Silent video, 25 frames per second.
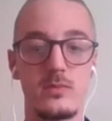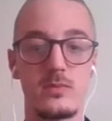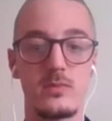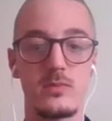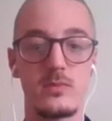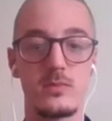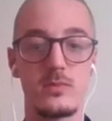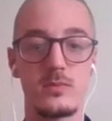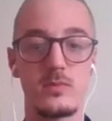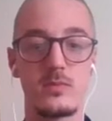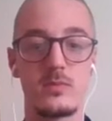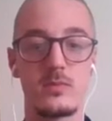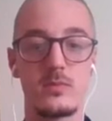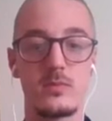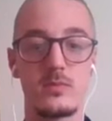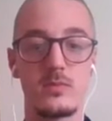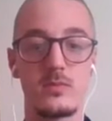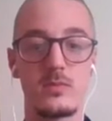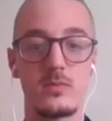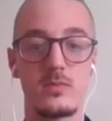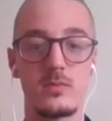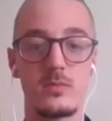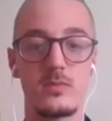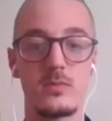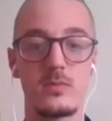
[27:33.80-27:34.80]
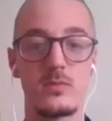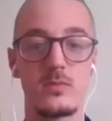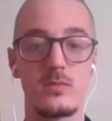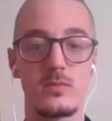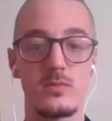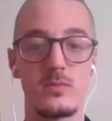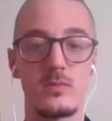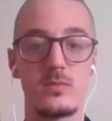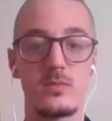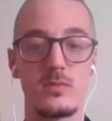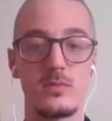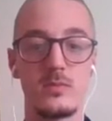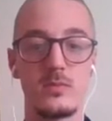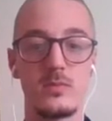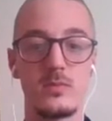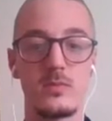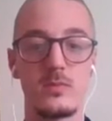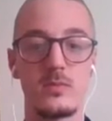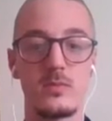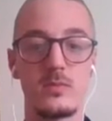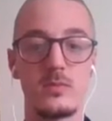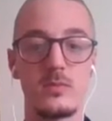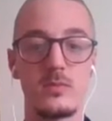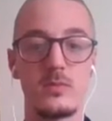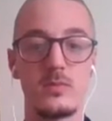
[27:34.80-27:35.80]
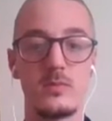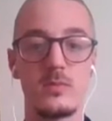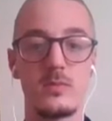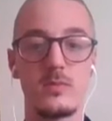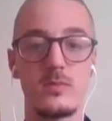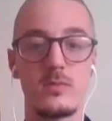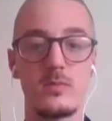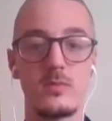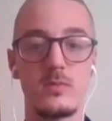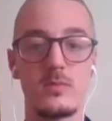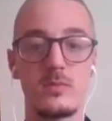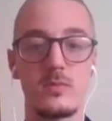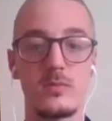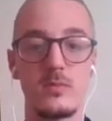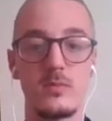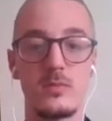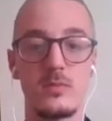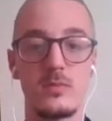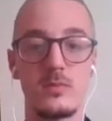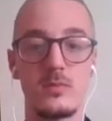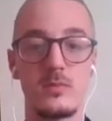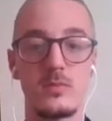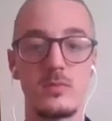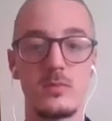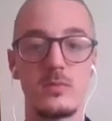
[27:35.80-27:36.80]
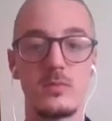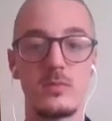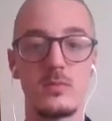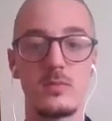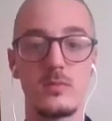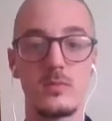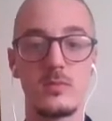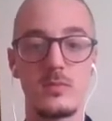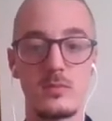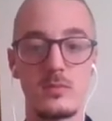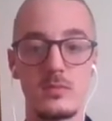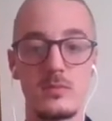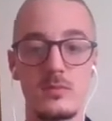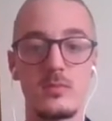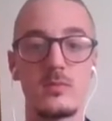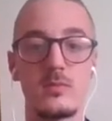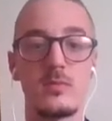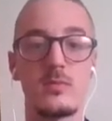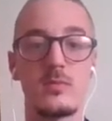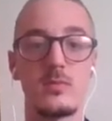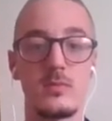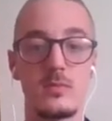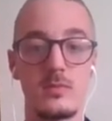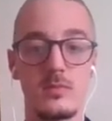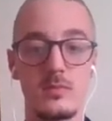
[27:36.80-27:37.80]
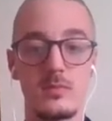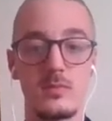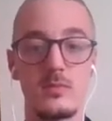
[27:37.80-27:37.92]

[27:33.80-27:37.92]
The person shown says nothing.